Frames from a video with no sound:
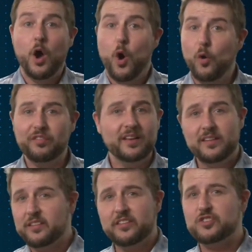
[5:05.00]
Hopefully
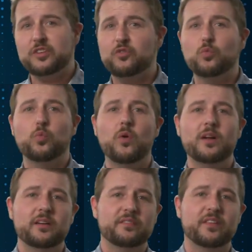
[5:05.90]
this is just
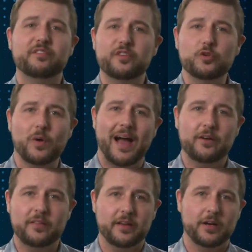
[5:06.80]
one of the few
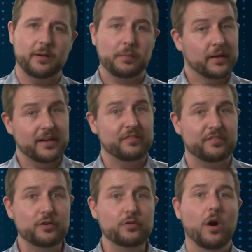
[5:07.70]
out there, but if
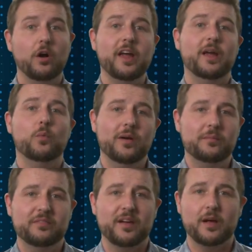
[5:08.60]
you are a
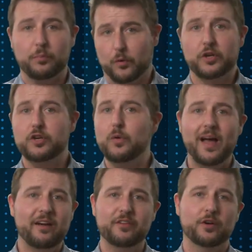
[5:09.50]
web developer, you
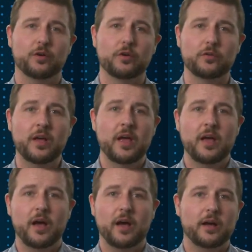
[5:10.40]
have your own
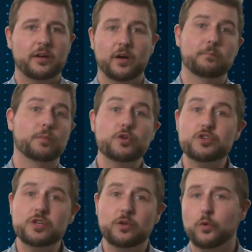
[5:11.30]
uh,
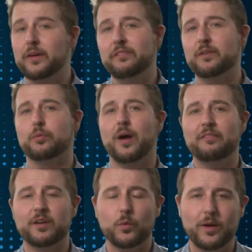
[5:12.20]
commercial or even
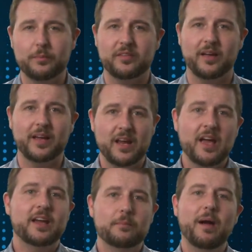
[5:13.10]
private website,
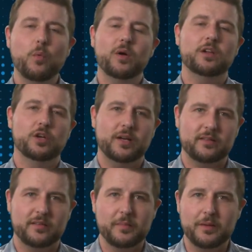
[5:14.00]
you might want to look
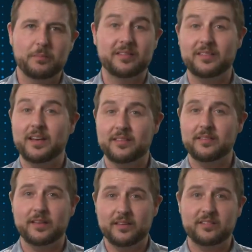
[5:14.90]
at some of the mistakes
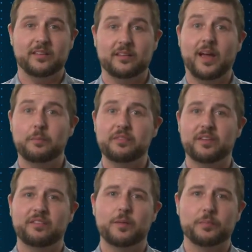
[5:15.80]
these type of
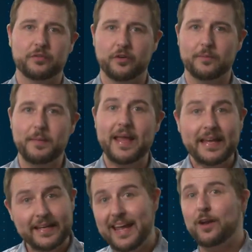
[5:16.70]
developers are
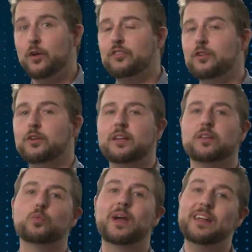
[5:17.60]
making and also look at
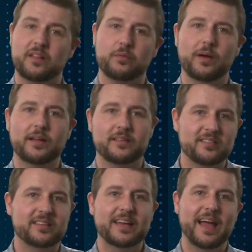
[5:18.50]
the Reddit thread to
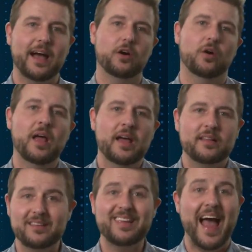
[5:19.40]
see how
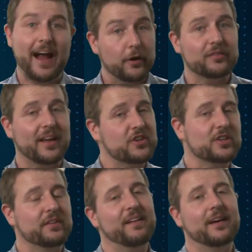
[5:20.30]
these hackers
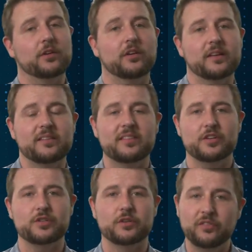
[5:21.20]
actually found all these
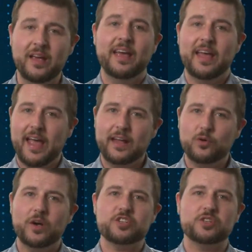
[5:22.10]
issues
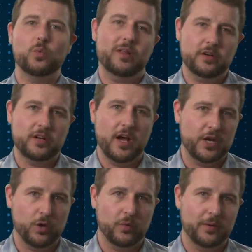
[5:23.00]
and question whether or
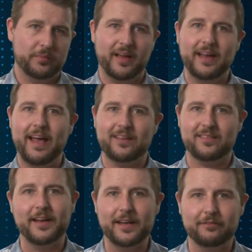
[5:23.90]
not your website has
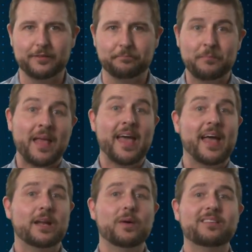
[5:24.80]
any of them.
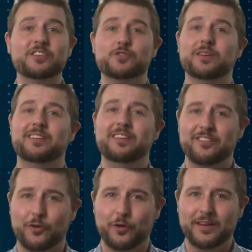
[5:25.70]
Anyways, interesting
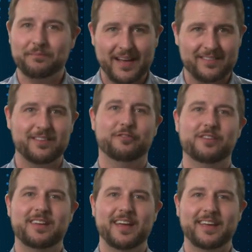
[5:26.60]
story. That's it for
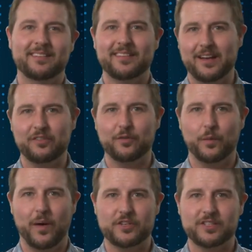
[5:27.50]
today. Thanks
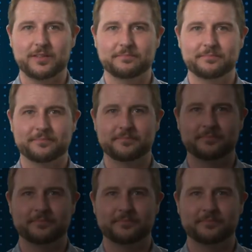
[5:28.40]
for watching.